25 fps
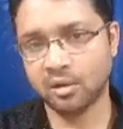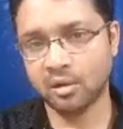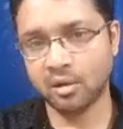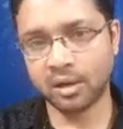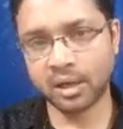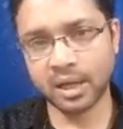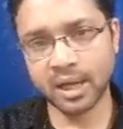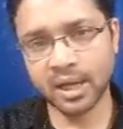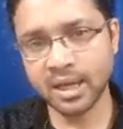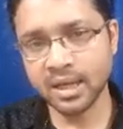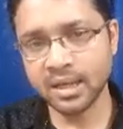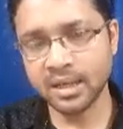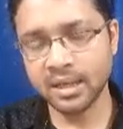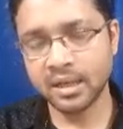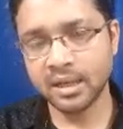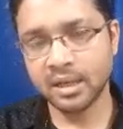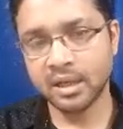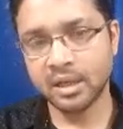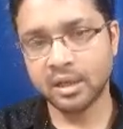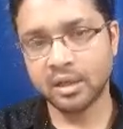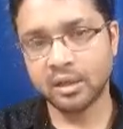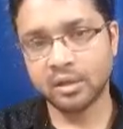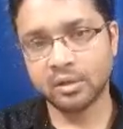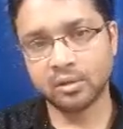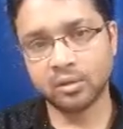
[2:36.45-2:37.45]
Okay,
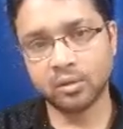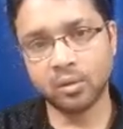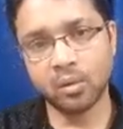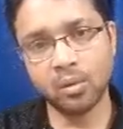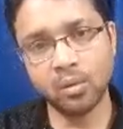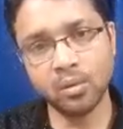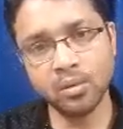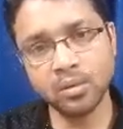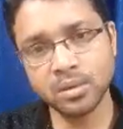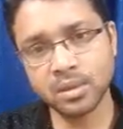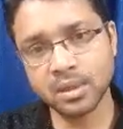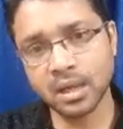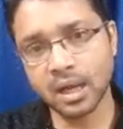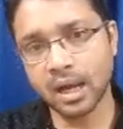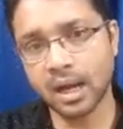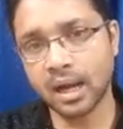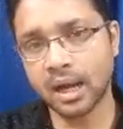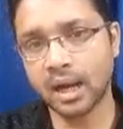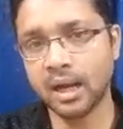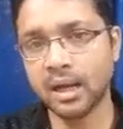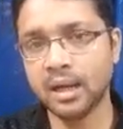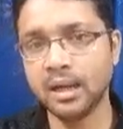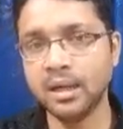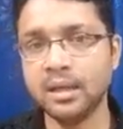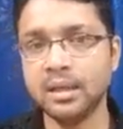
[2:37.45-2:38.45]
those
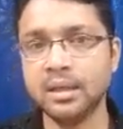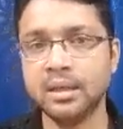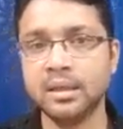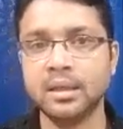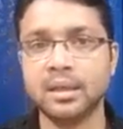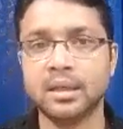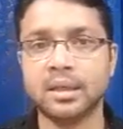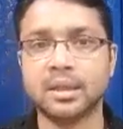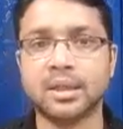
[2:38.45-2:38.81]
are